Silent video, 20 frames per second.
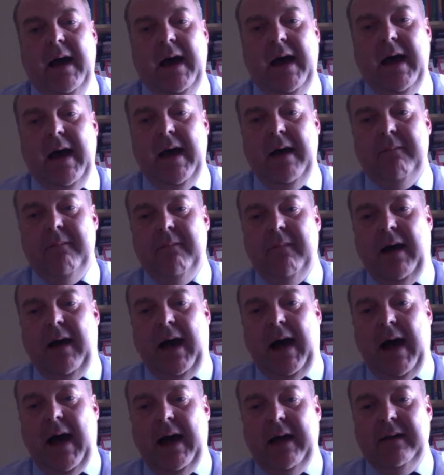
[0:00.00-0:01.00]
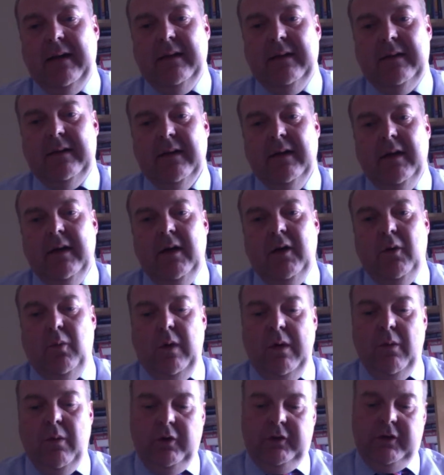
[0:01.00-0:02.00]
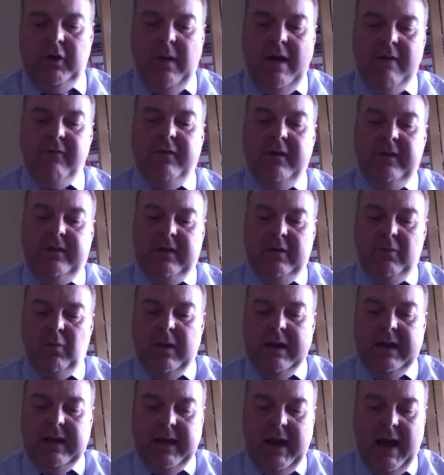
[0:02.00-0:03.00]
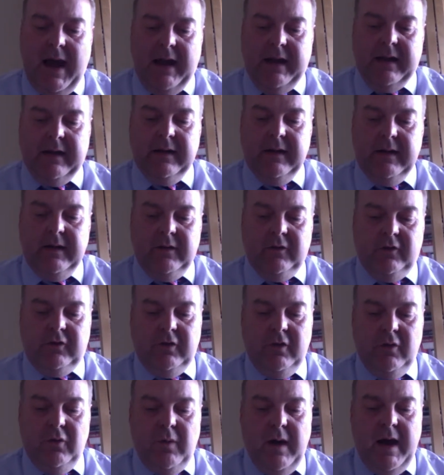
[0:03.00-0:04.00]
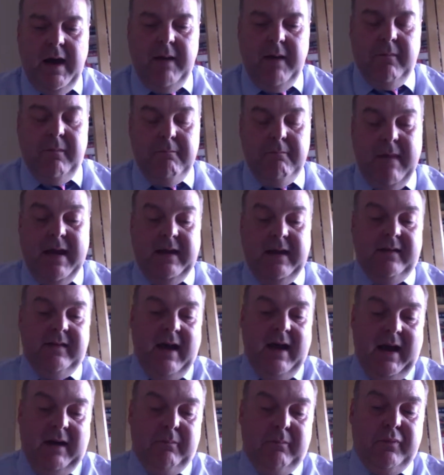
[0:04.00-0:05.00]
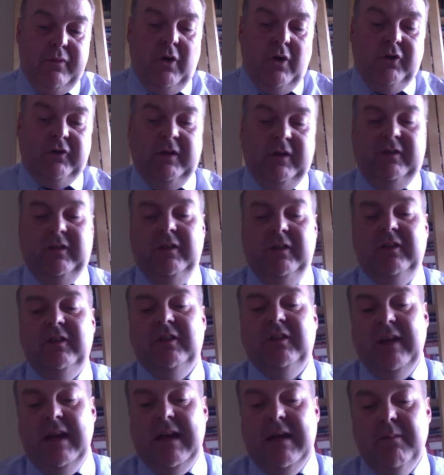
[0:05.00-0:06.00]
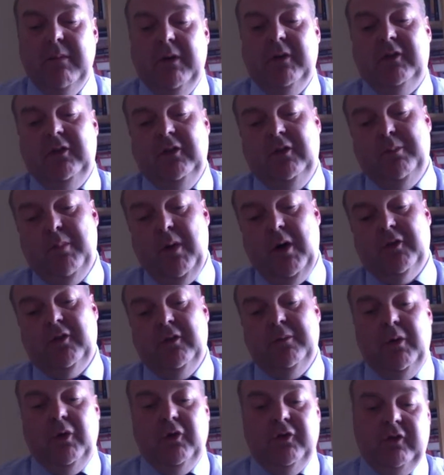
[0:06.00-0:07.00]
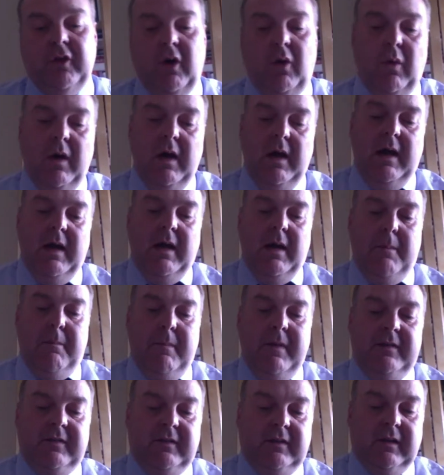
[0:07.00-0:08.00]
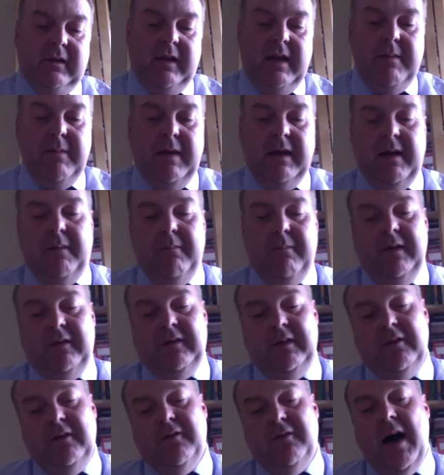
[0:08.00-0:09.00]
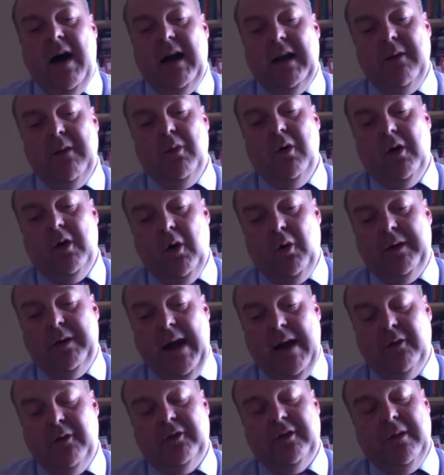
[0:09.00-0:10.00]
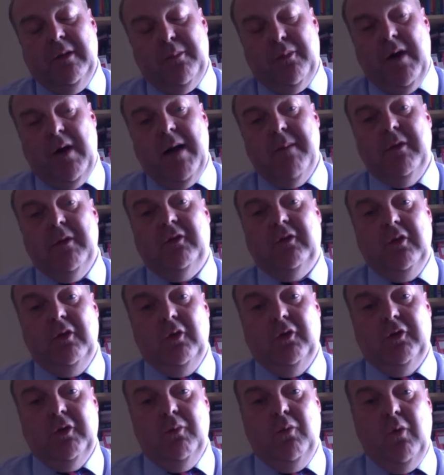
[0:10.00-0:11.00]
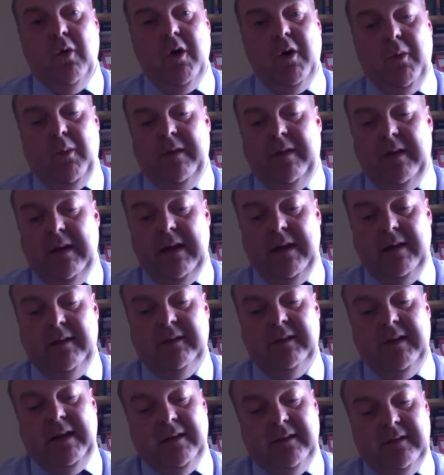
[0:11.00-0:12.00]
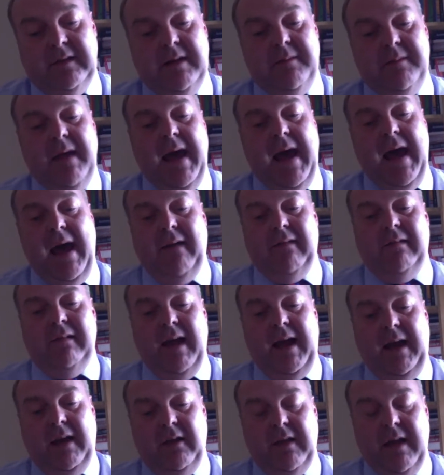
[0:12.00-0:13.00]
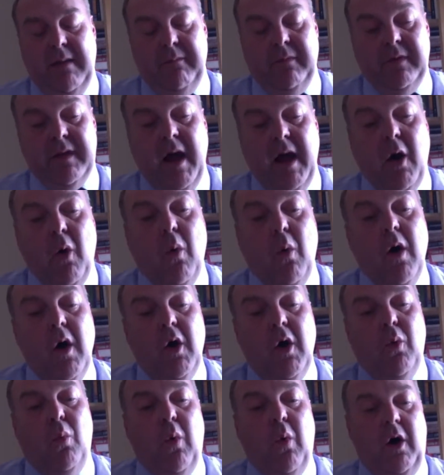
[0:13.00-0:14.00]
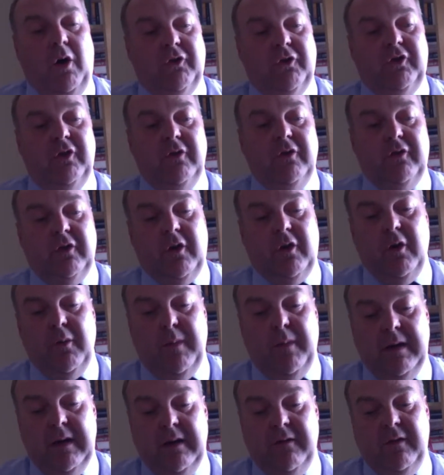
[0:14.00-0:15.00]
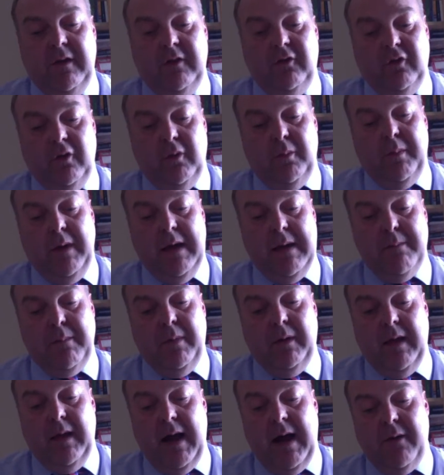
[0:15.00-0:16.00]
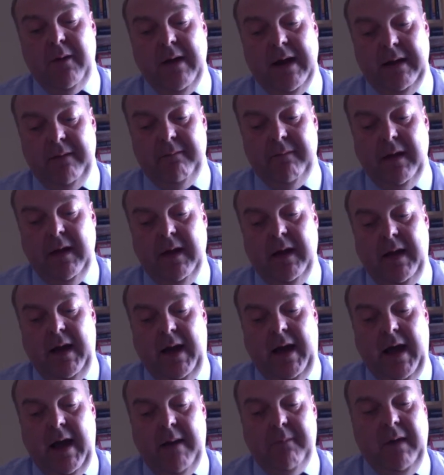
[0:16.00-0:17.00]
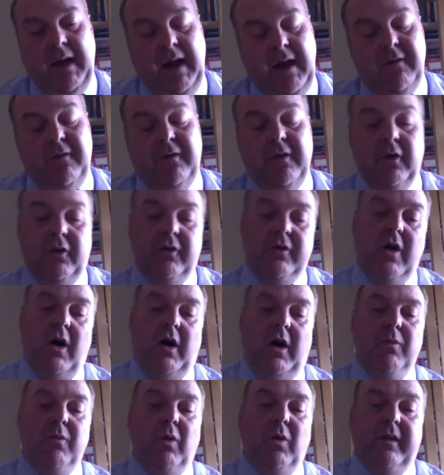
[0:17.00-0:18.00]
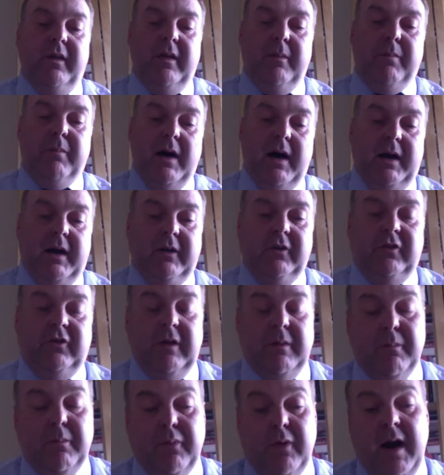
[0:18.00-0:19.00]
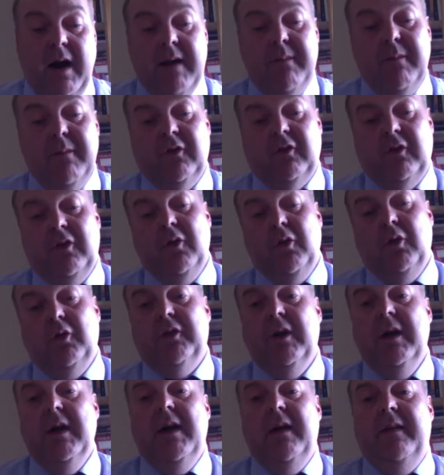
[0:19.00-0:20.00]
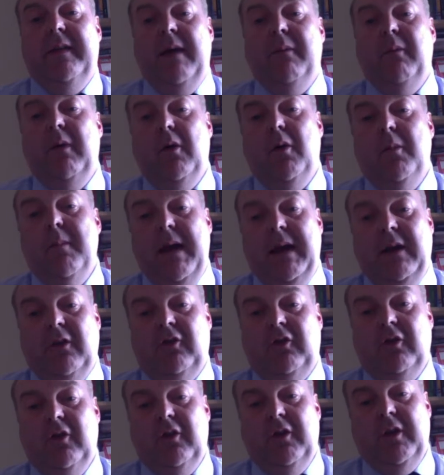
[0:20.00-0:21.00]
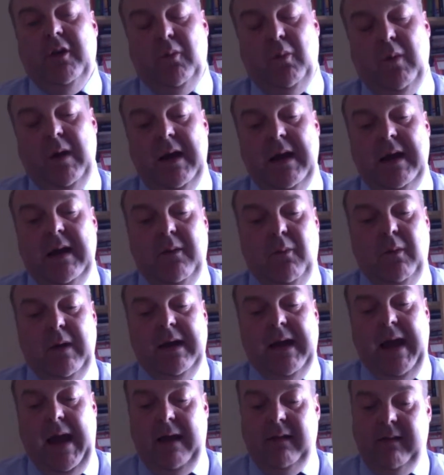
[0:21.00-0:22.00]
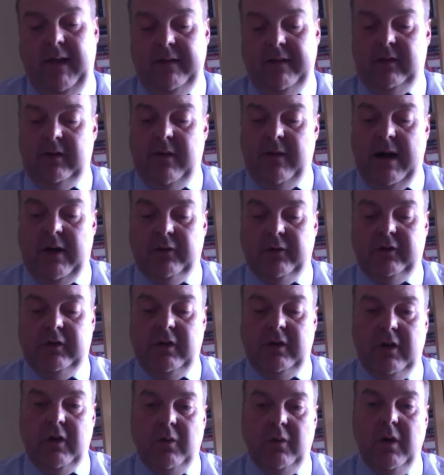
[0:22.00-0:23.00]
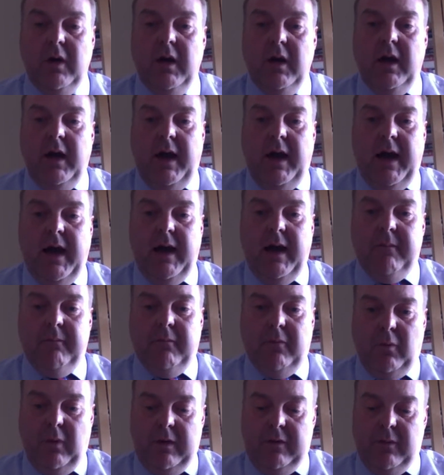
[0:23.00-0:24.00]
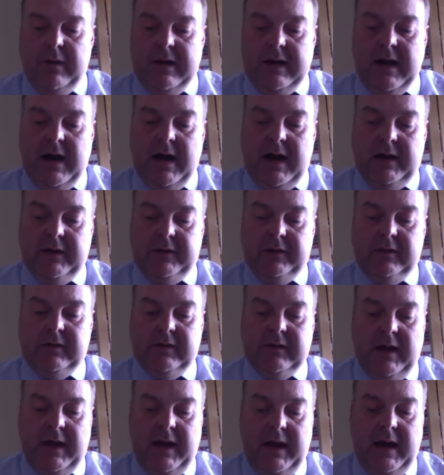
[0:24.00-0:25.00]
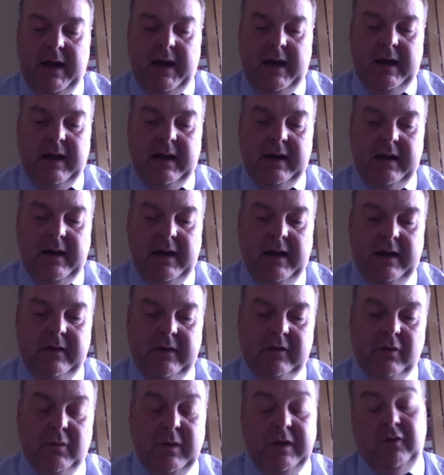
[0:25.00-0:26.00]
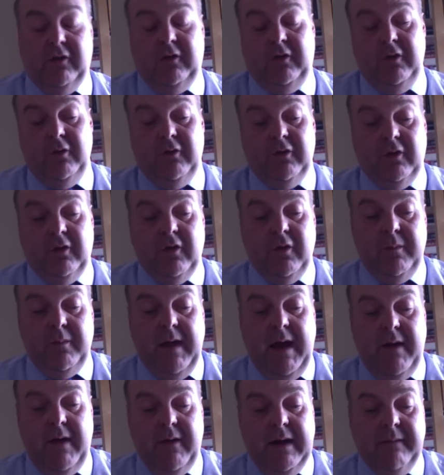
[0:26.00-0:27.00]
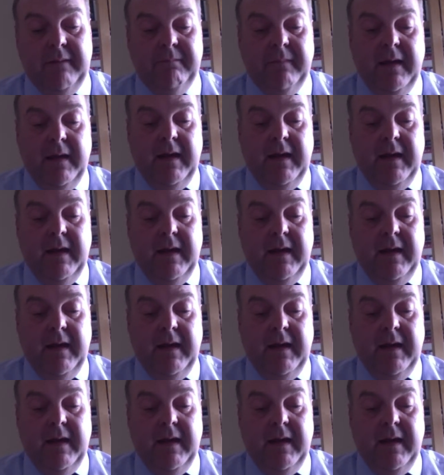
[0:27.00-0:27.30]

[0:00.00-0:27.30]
and we will do everything we can to make that process as seamless as possible. So Mr. Leeming and Mrs. Varley will go down to the primary schools and work with the year 16 there and let them know what tutor group individual people are in. If you're not in one of the partnership primary schools, then we will make sure that we get a letter out to you with regards to which tutor group they're in.